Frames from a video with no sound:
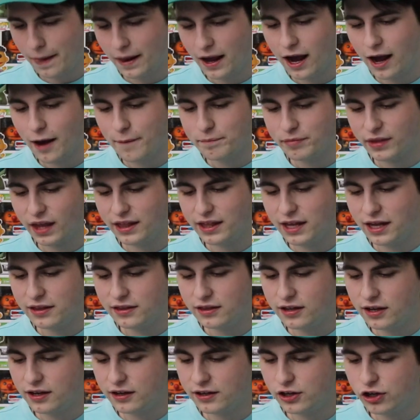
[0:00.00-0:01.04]
Um, and
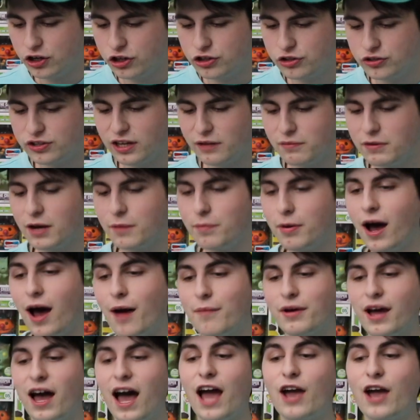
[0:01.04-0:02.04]
then the could you send me a pop?